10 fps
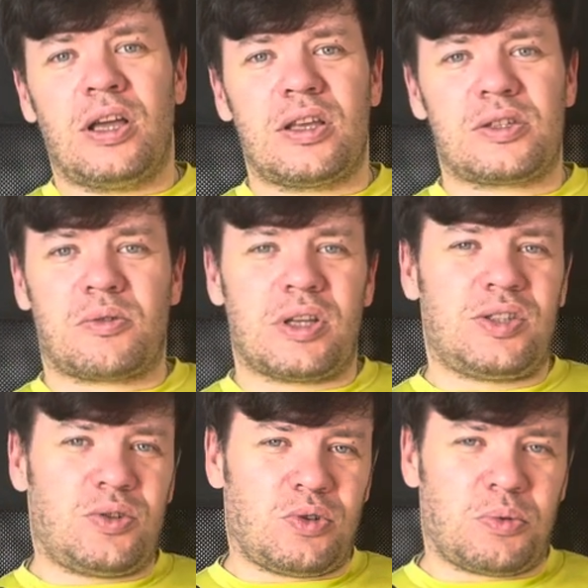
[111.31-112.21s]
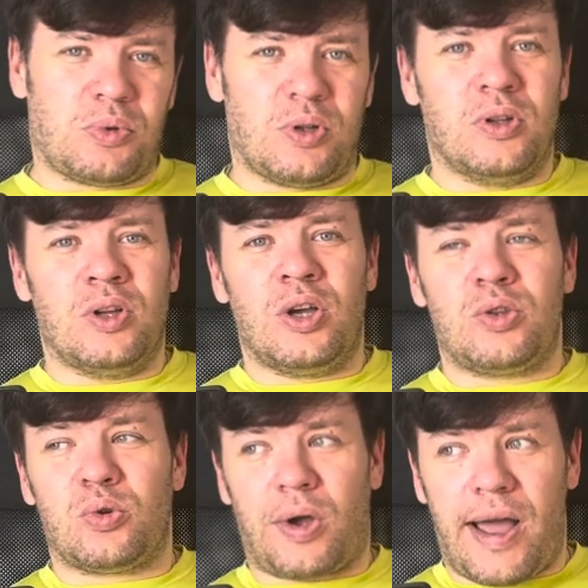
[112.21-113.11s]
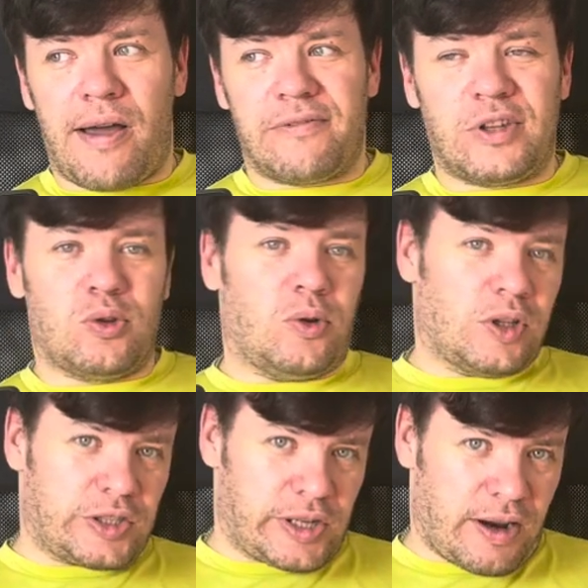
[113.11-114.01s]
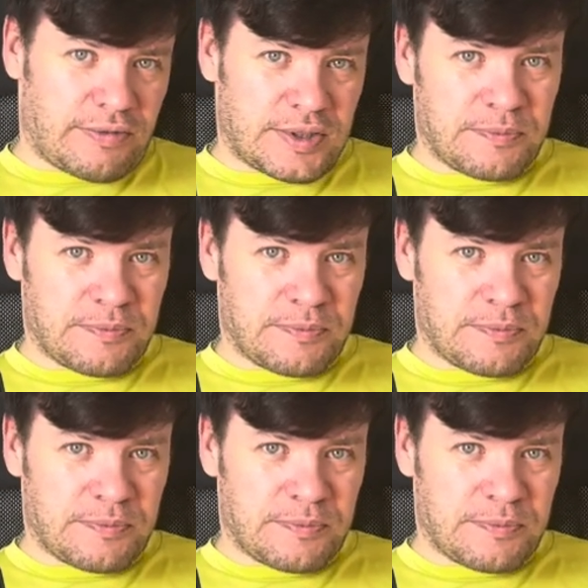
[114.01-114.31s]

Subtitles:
it's quite suitable to have the knowledge graphs.